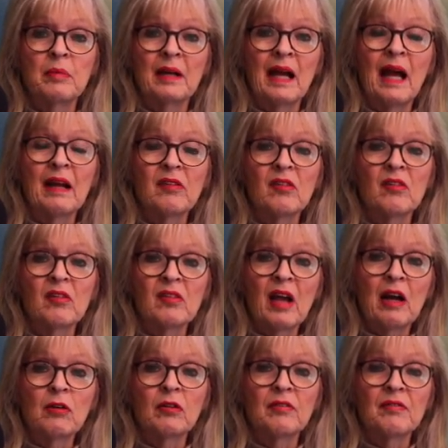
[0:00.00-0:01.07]
Blood
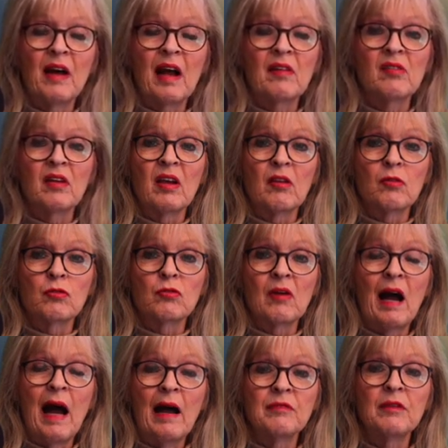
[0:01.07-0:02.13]
sacrifice is
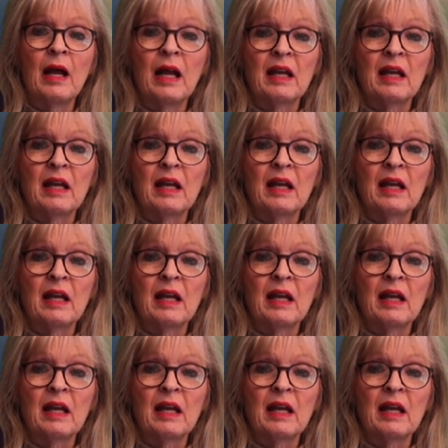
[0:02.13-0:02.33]
rife.